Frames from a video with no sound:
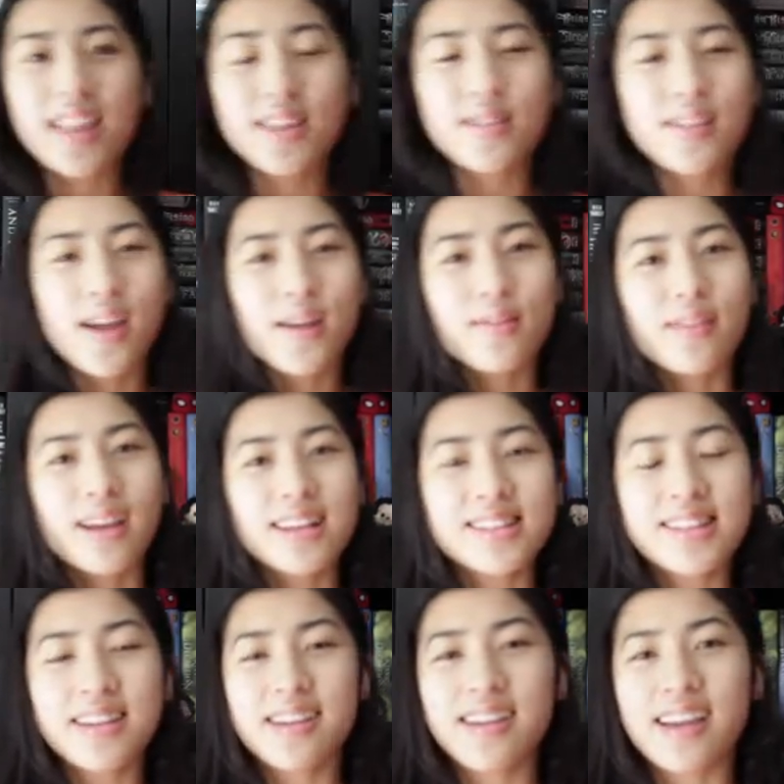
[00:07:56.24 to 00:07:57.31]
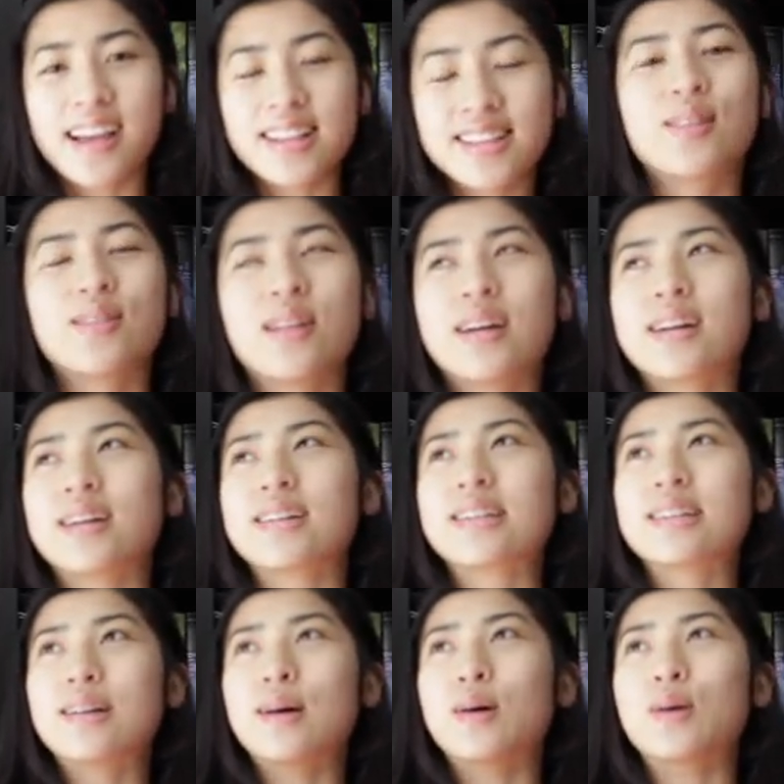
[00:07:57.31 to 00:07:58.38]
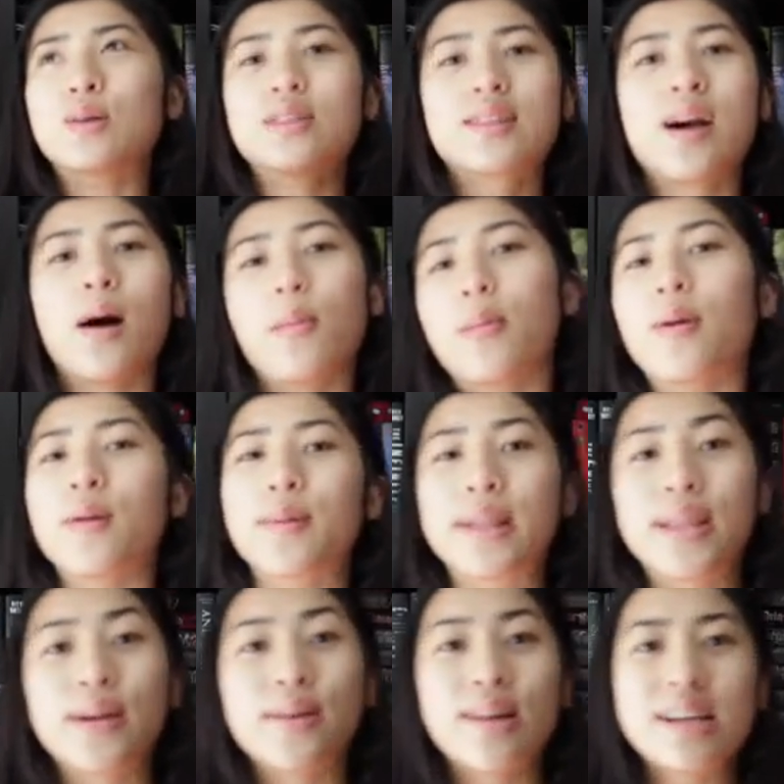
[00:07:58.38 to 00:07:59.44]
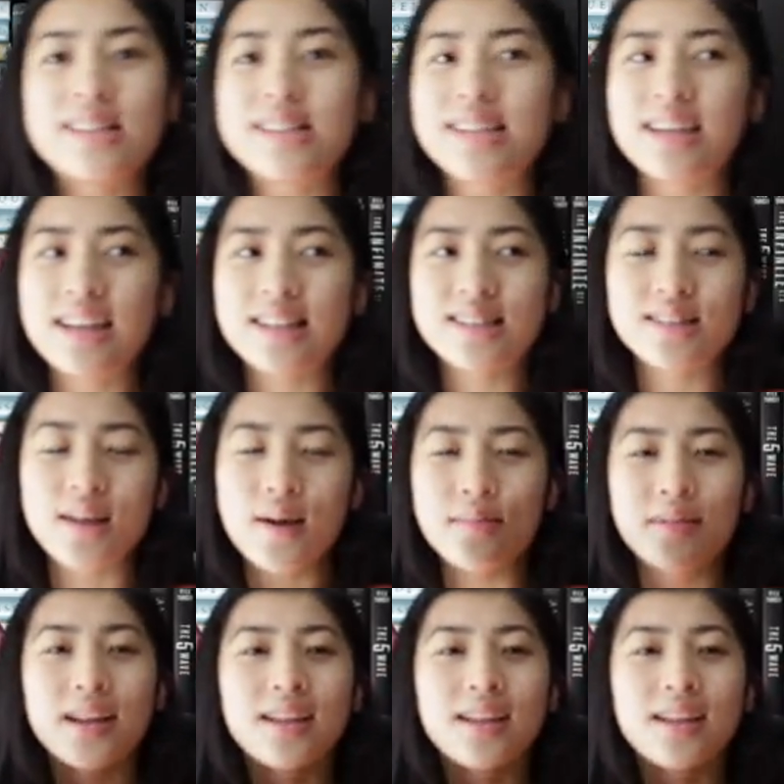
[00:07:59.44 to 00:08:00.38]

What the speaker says: and they were like racing against the old couple, but they were racing against them, and